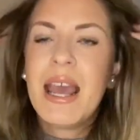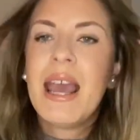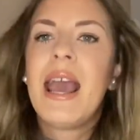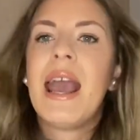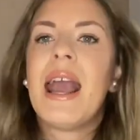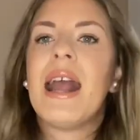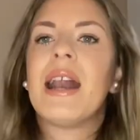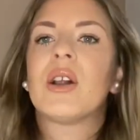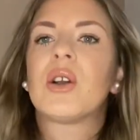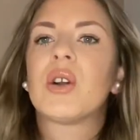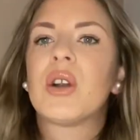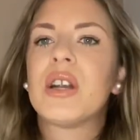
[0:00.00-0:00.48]

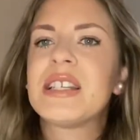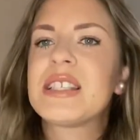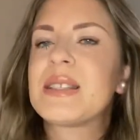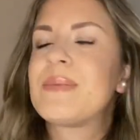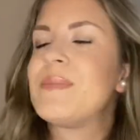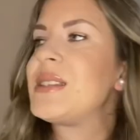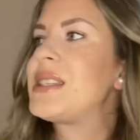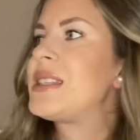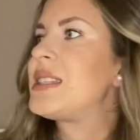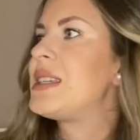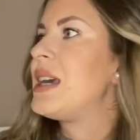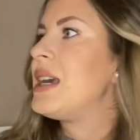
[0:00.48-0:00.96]
and
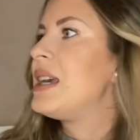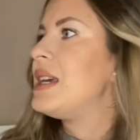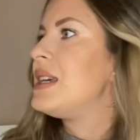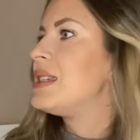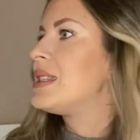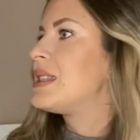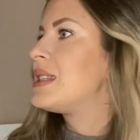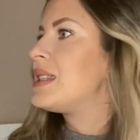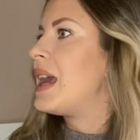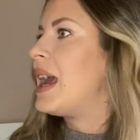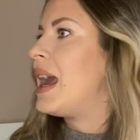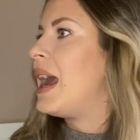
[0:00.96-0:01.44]

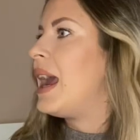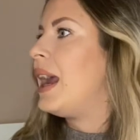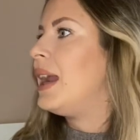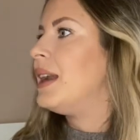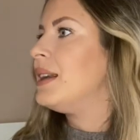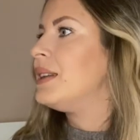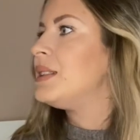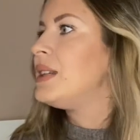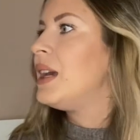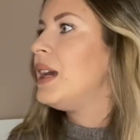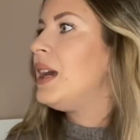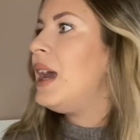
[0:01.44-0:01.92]
Christmases
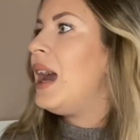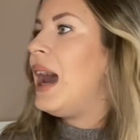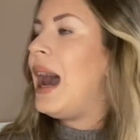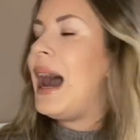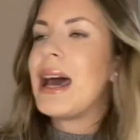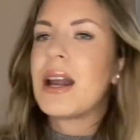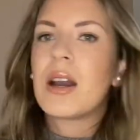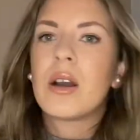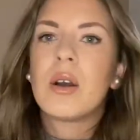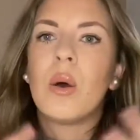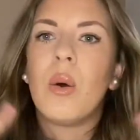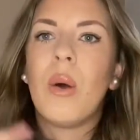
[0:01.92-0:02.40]
and
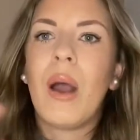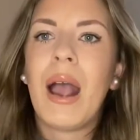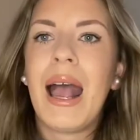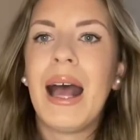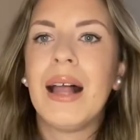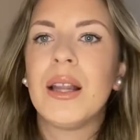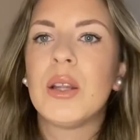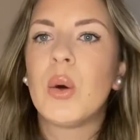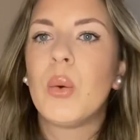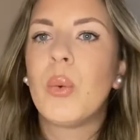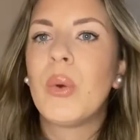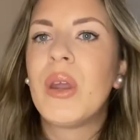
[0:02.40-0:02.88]
I don't know,
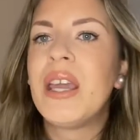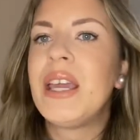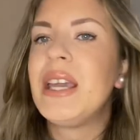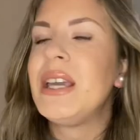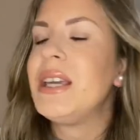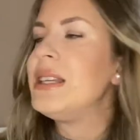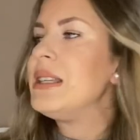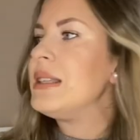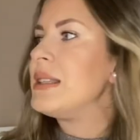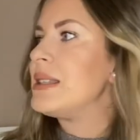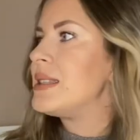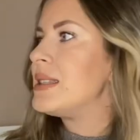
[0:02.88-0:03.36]

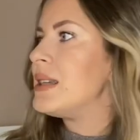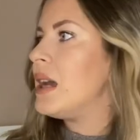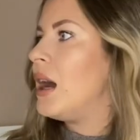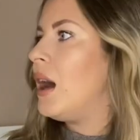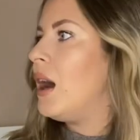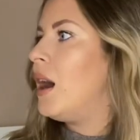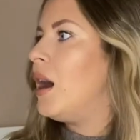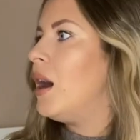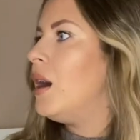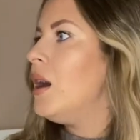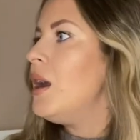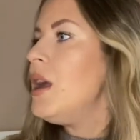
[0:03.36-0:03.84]
Halloween's,
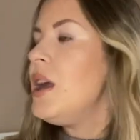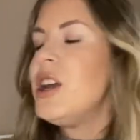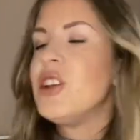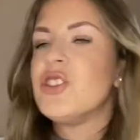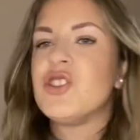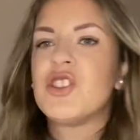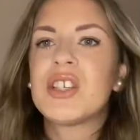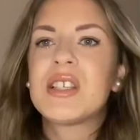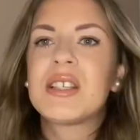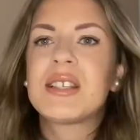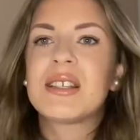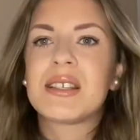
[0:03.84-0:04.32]
uh,
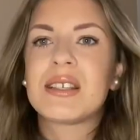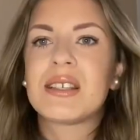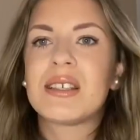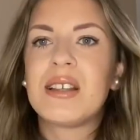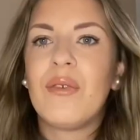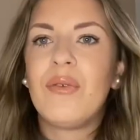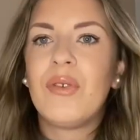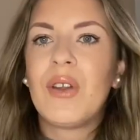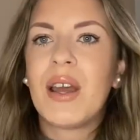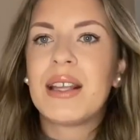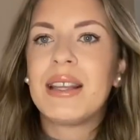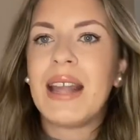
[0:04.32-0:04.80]
just
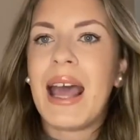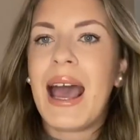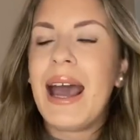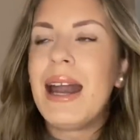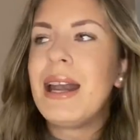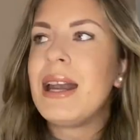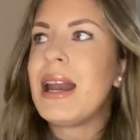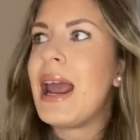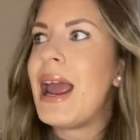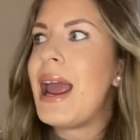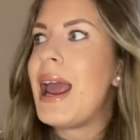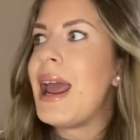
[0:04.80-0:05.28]
stuff like
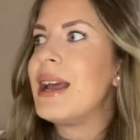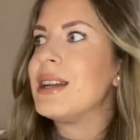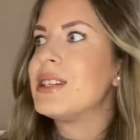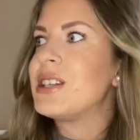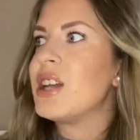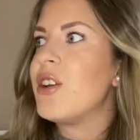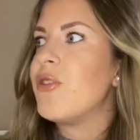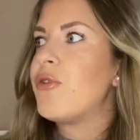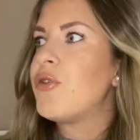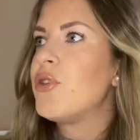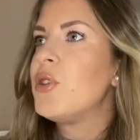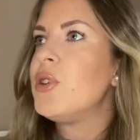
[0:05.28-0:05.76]
that. And
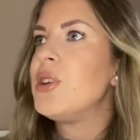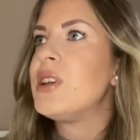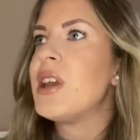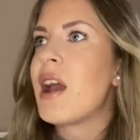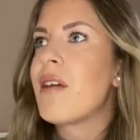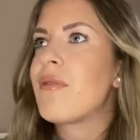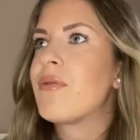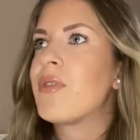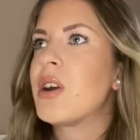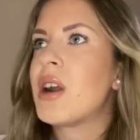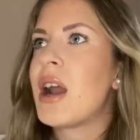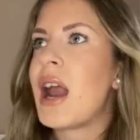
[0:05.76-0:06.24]
if you
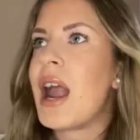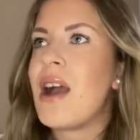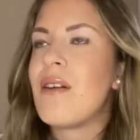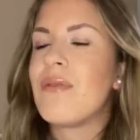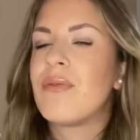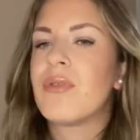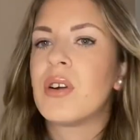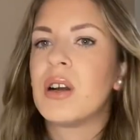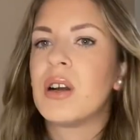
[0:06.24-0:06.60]
never ever